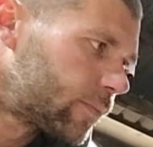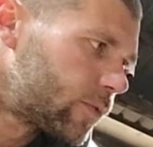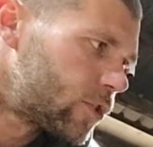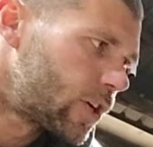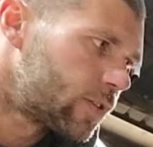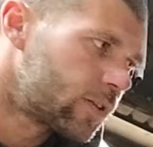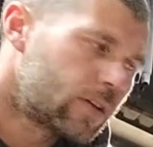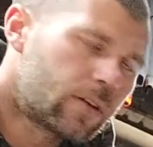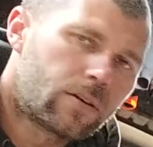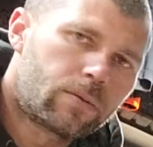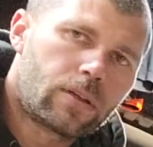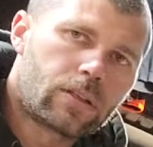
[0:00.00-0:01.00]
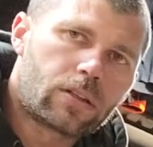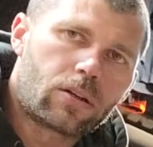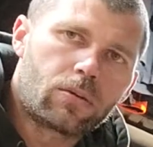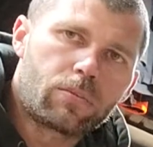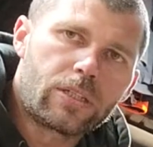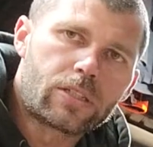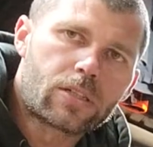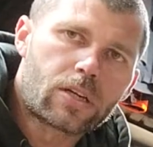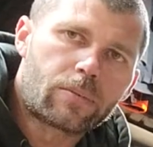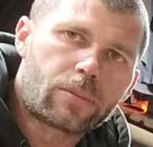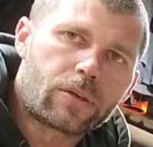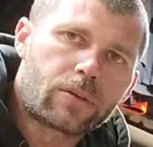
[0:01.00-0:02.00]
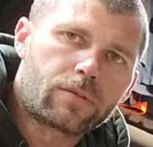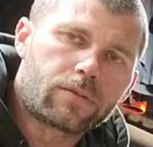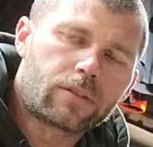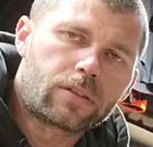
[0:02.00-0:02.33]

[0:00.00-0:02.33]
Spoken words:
Jesse here with Gold Beach Automotive.